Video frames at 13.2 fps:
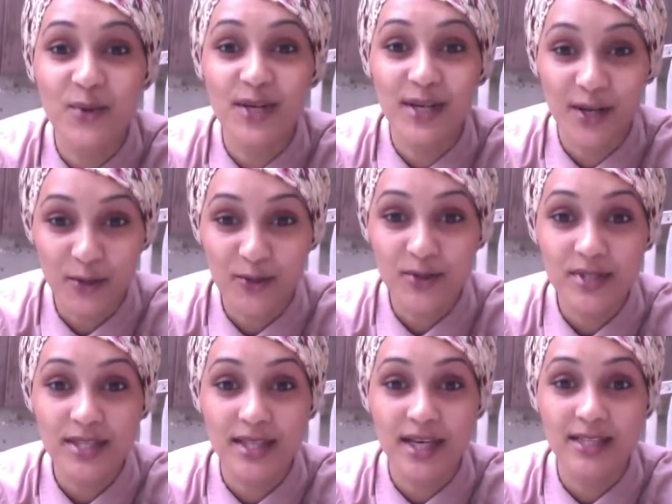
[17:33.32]
else
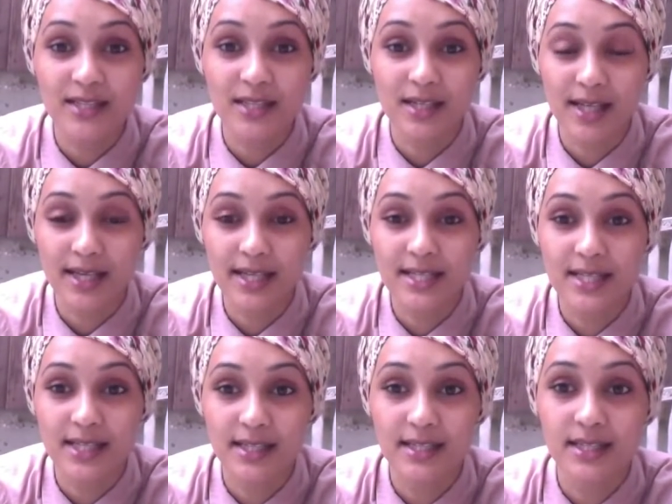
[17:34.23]
that has done any
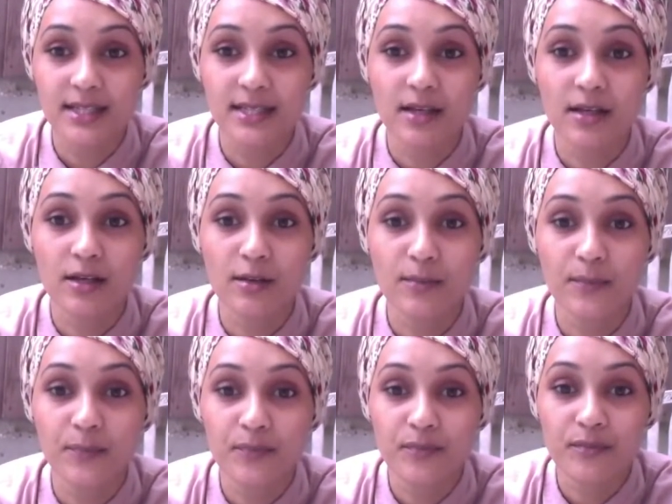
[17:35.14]
tests,
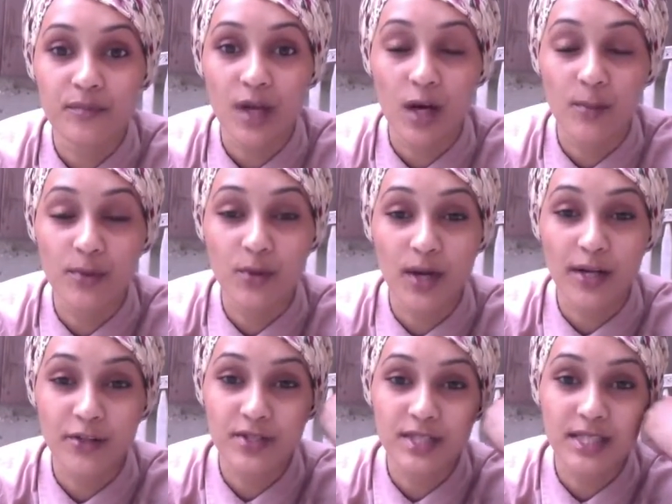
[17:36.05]
I'll be quite
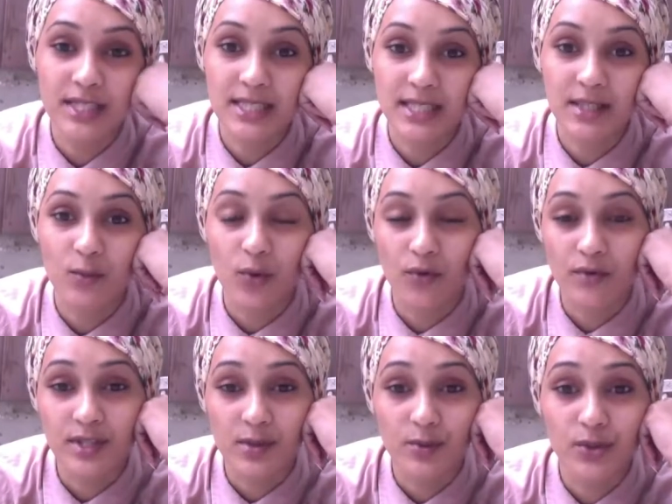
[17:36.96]
interested to see what
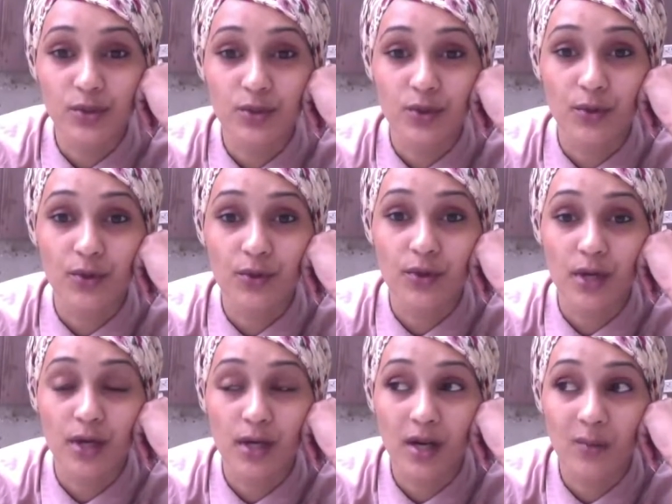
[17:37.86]
results you got,
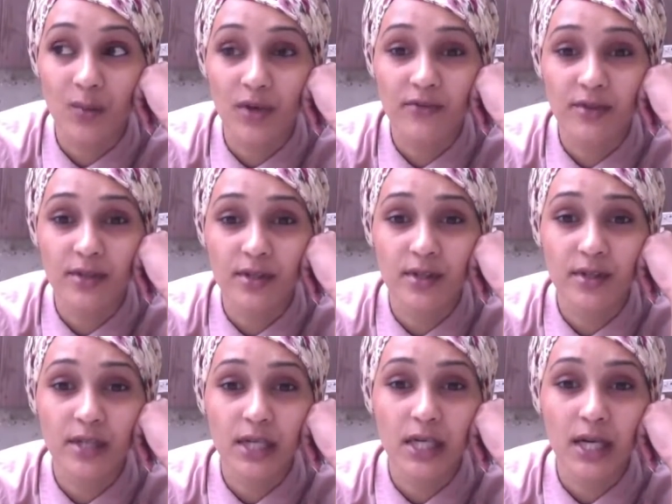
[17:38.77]
and
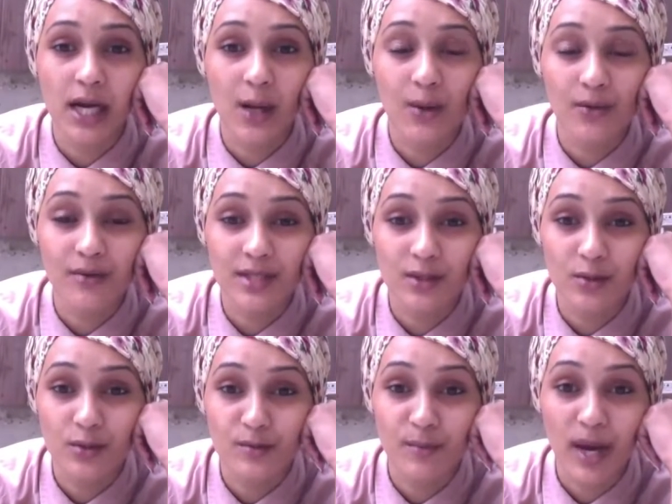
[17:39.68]
whether our
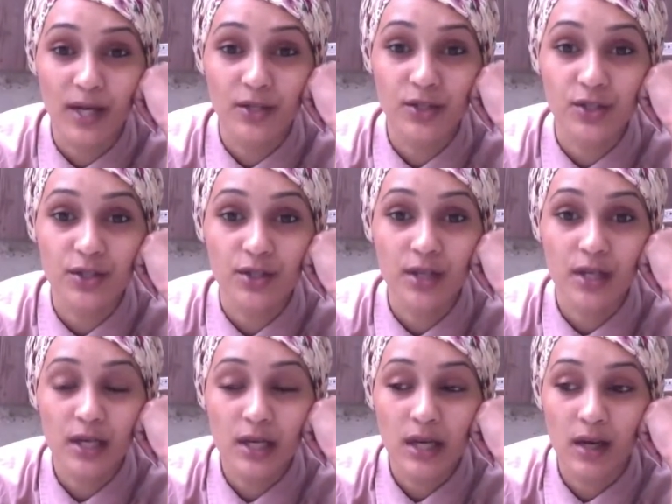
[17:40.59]
results matched.
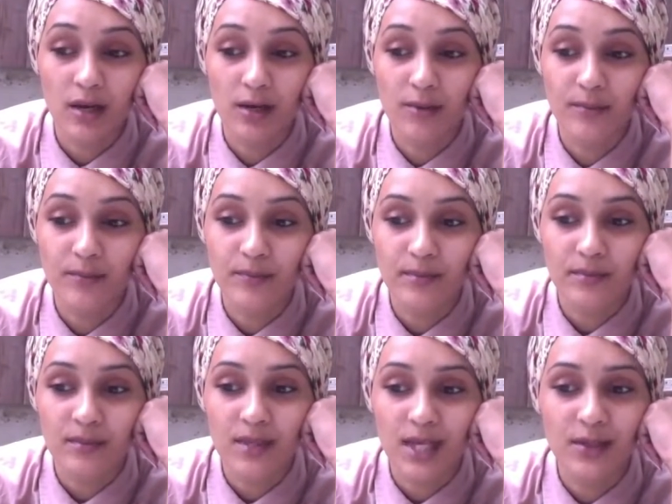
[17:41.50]
And
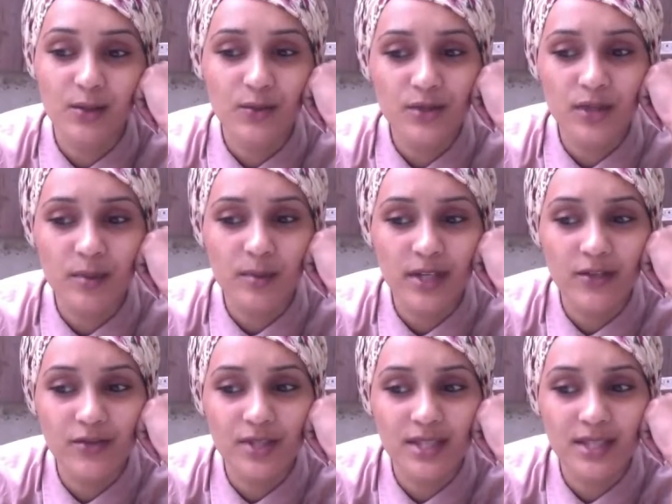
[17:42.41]
also it'd be
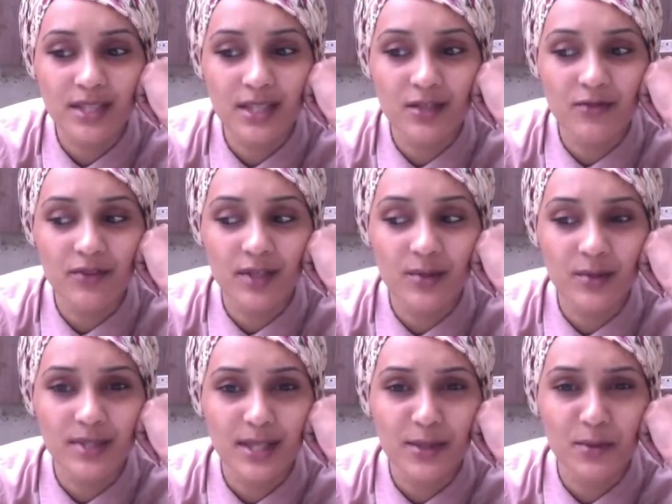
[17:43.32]
interesting to see if there
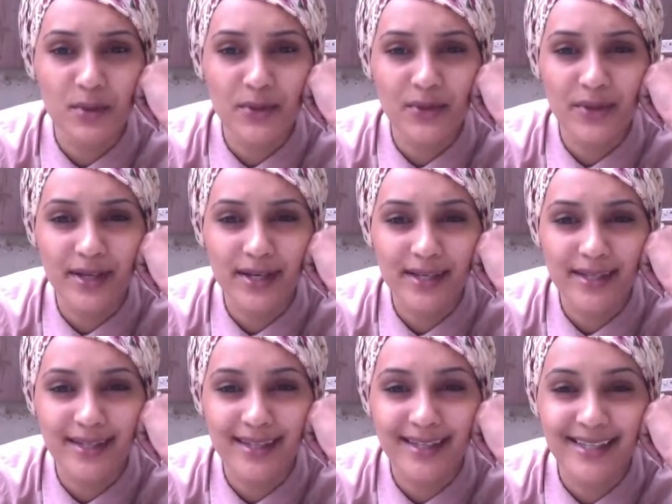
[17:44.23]
was anyone that
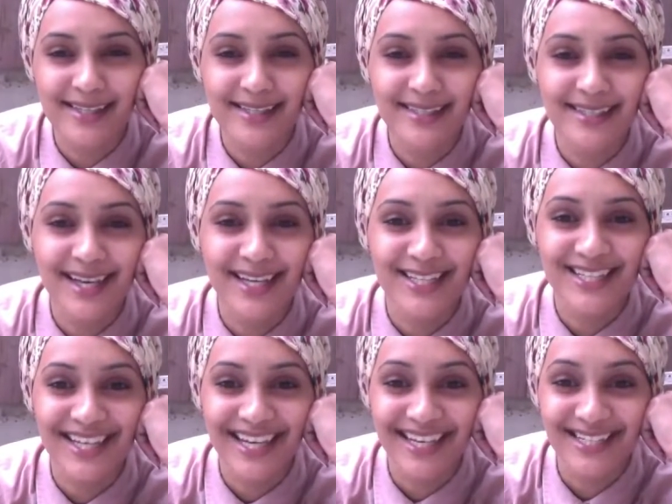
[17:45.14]
had a
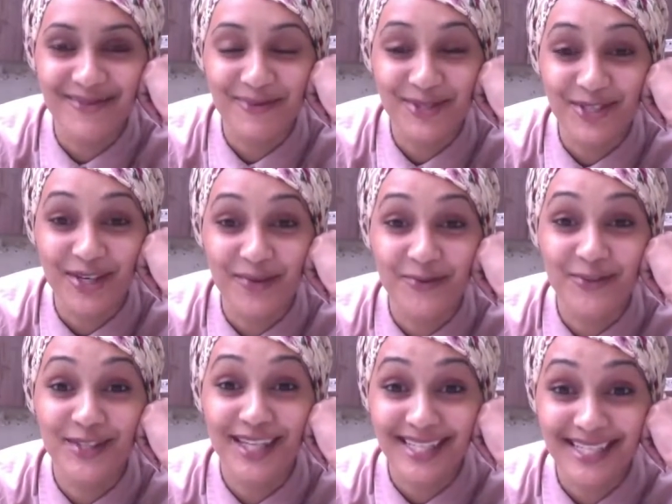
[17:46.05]
test, which I've
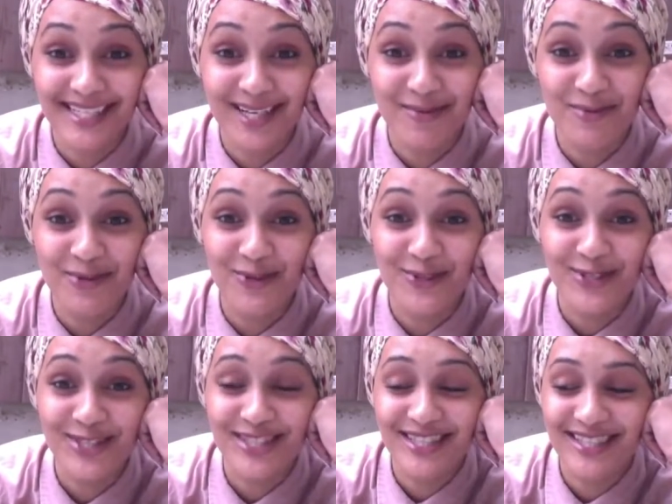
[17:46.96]
yet to come
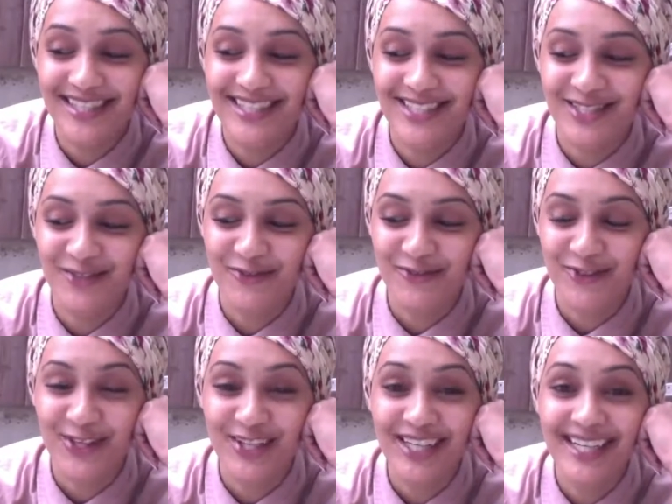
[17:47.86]
across so
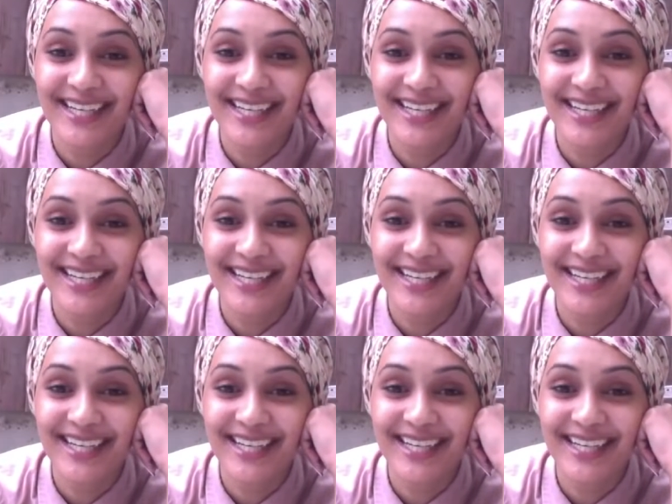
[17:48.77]
far,